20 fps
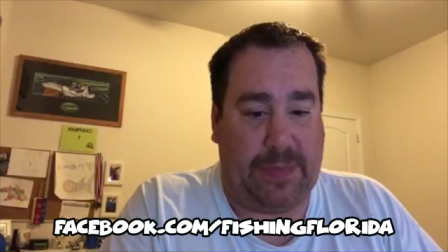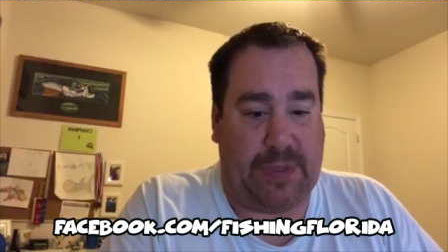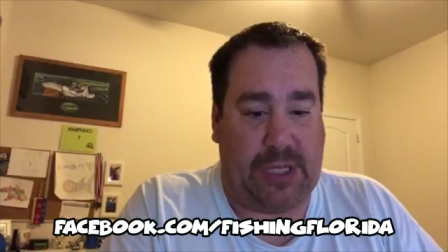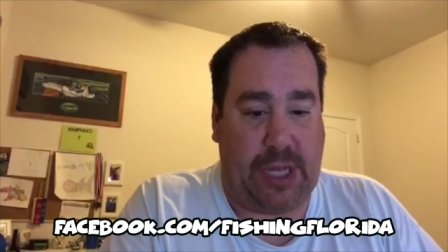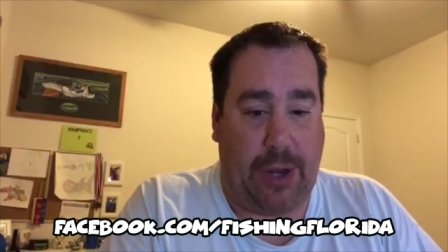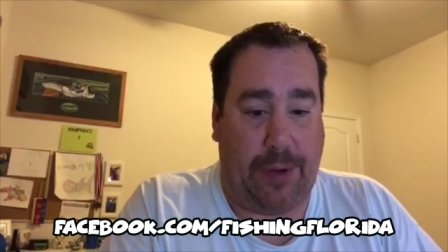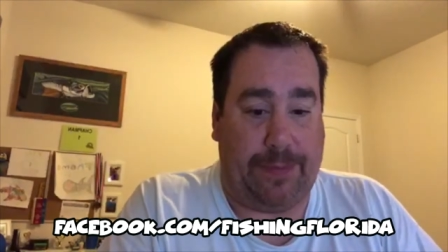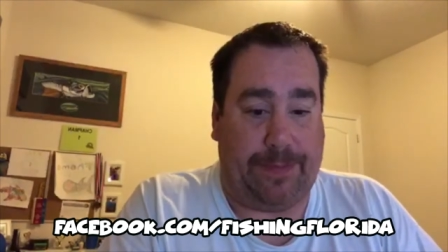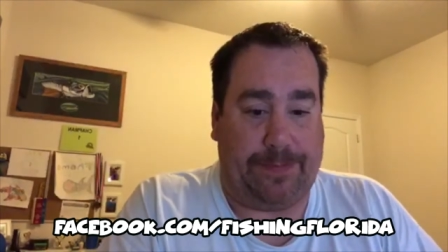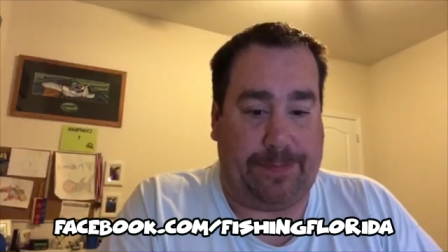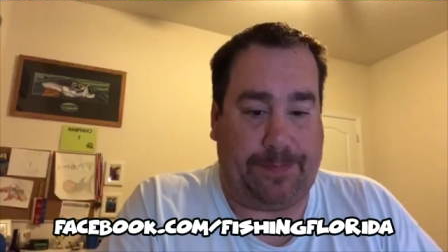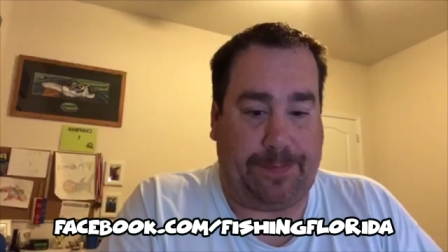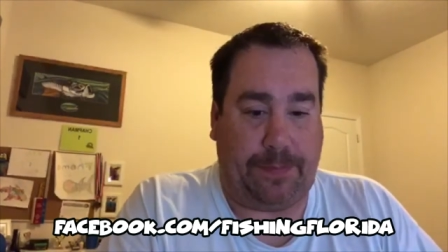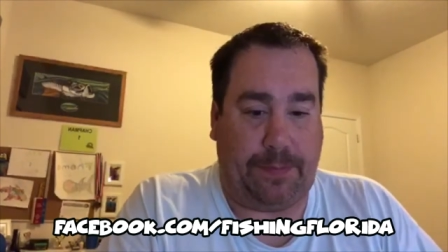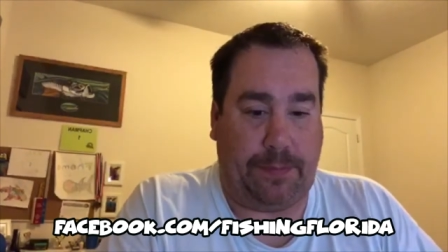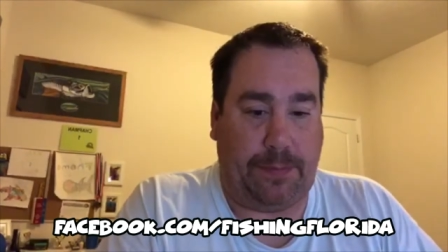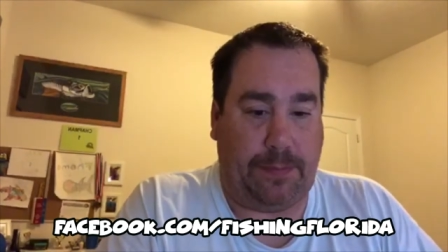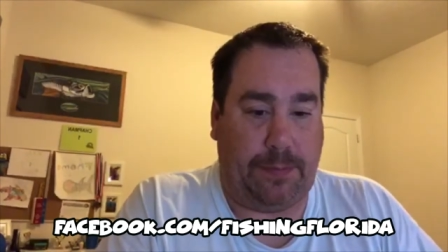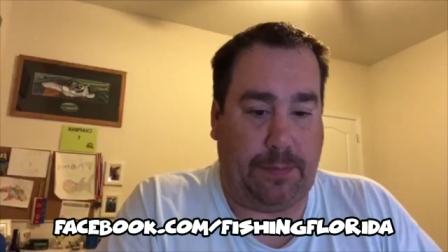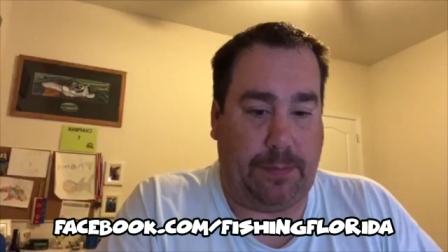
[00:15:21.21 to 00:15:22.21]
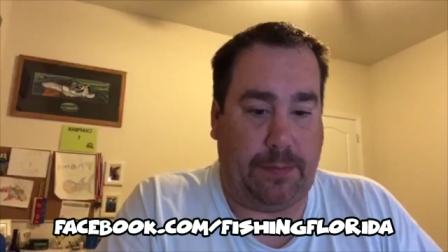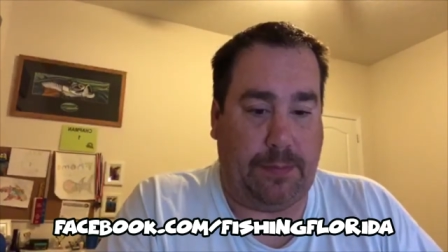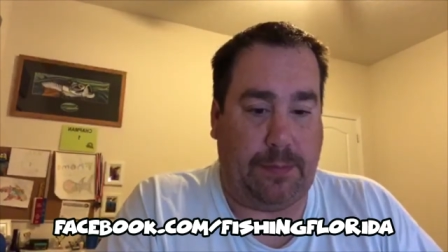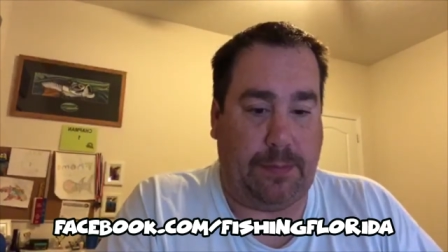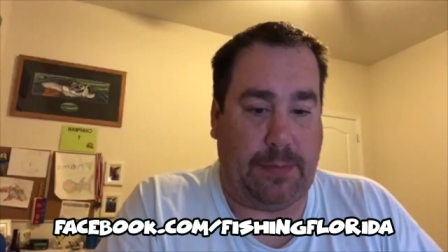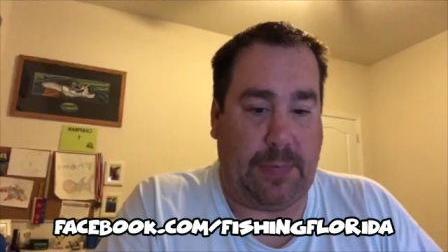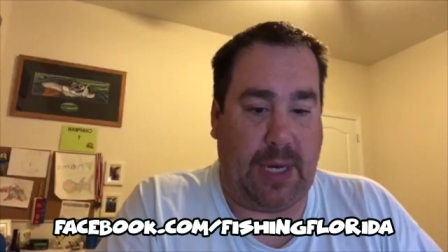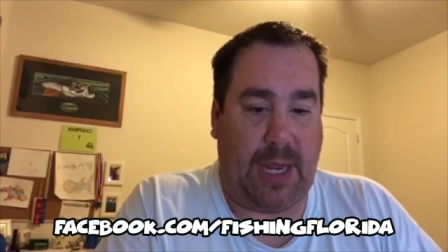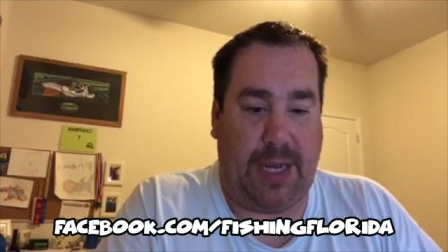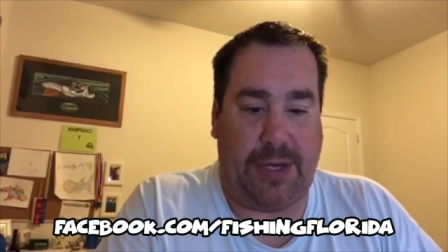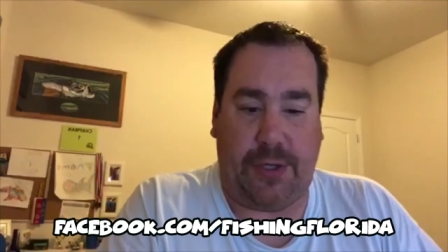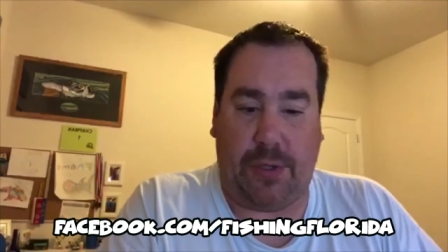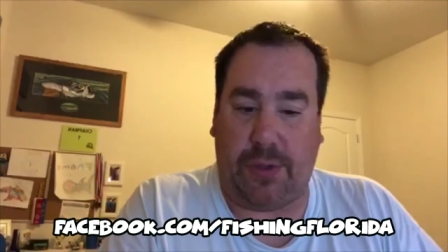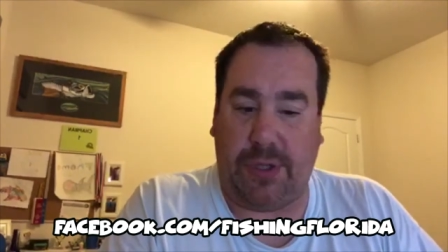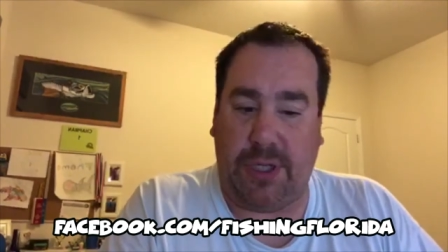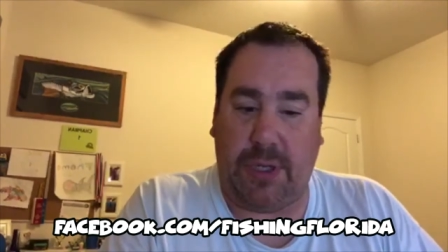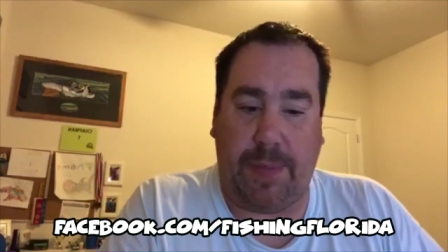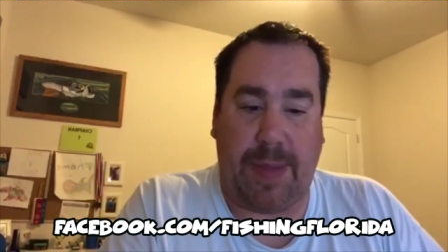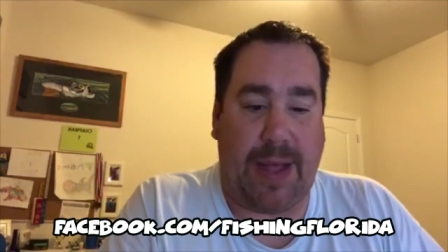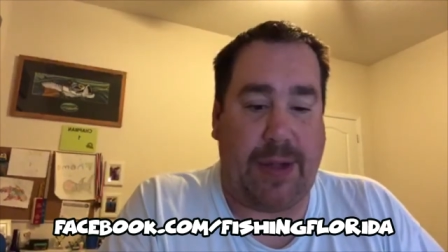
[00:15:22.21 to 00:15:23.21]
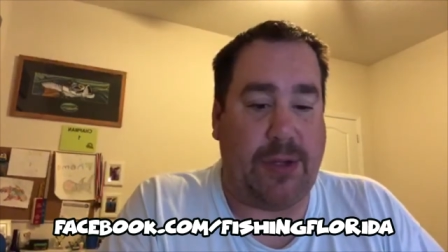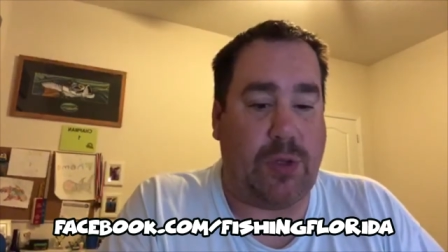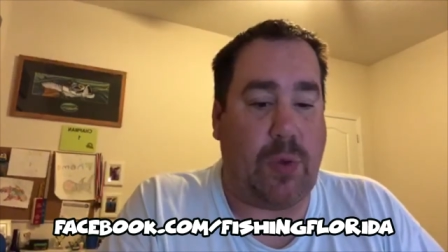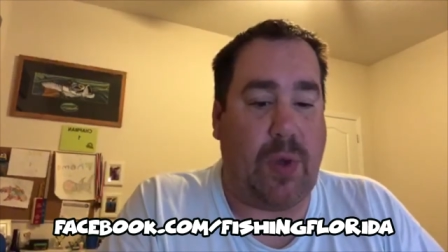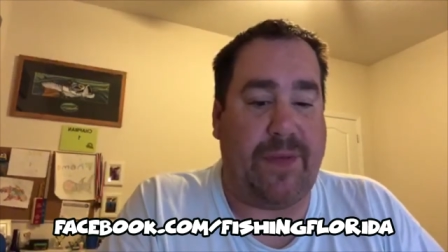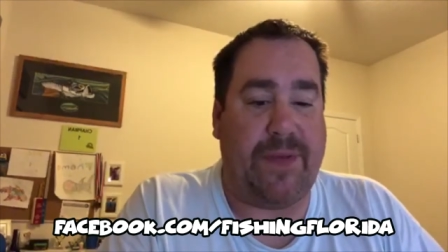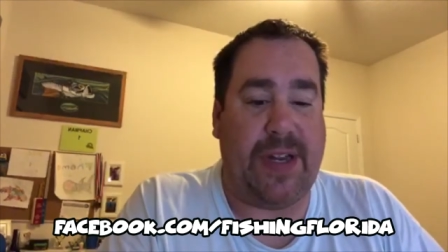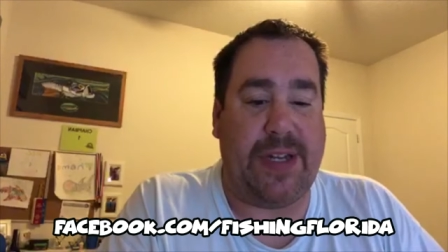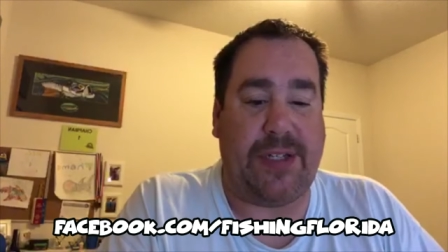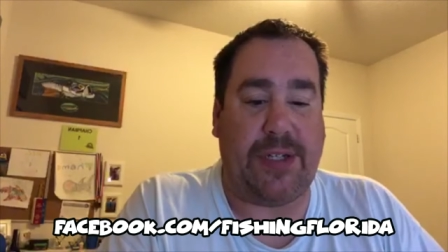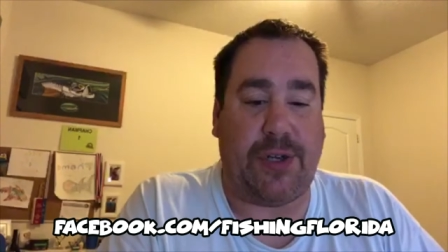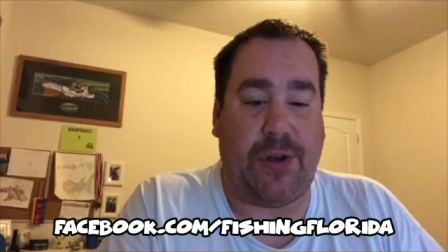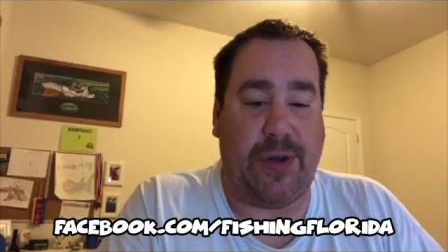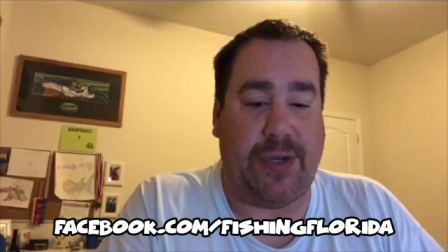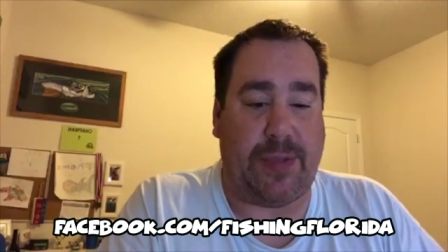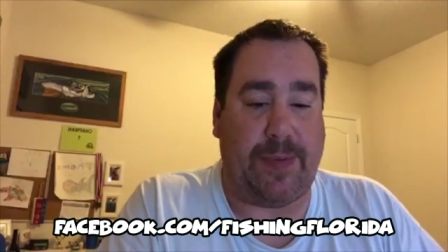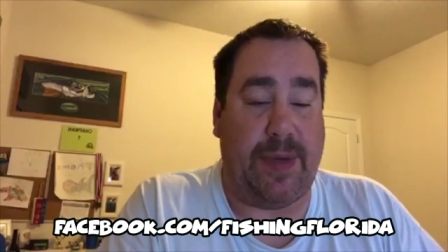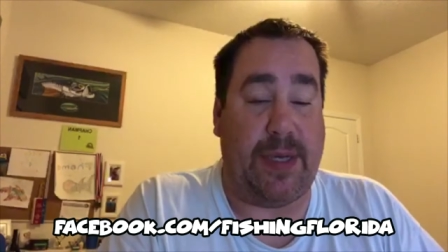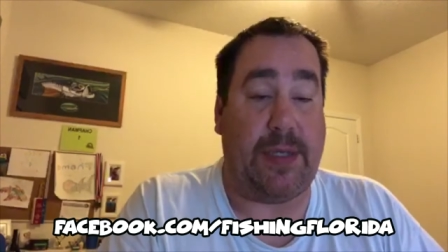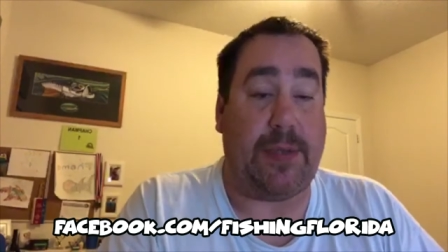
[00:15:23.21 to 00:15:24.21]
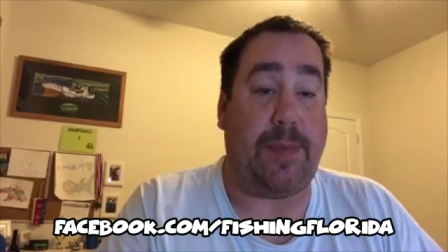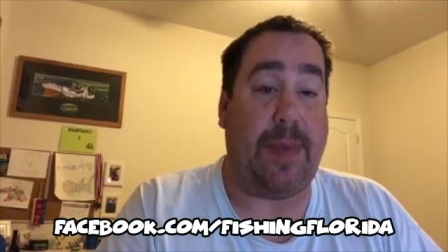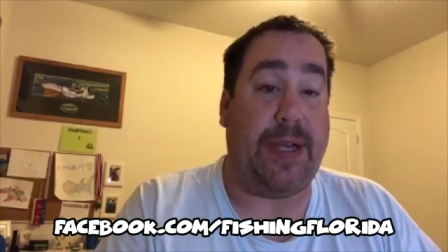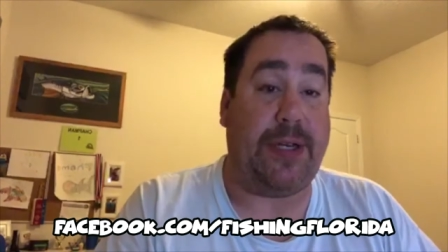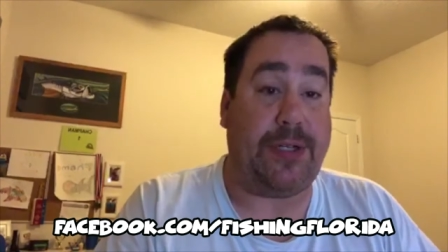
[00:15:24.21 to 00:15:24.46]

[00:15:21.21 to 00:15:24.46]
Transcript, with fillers: So I told you about 12 Days of Christmas.